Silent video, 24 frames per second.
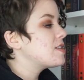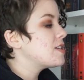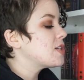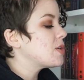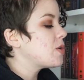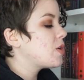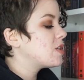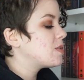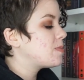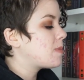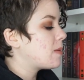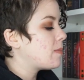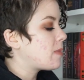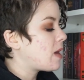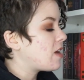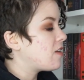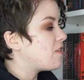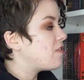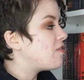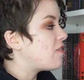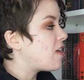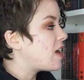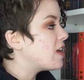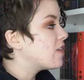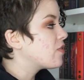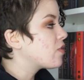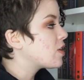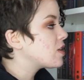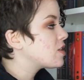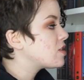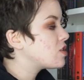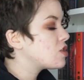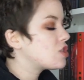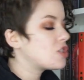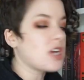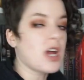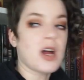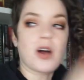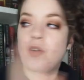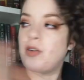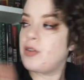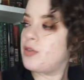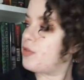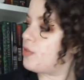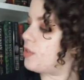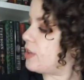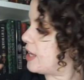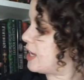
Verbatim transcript: has always been my favorite shelf,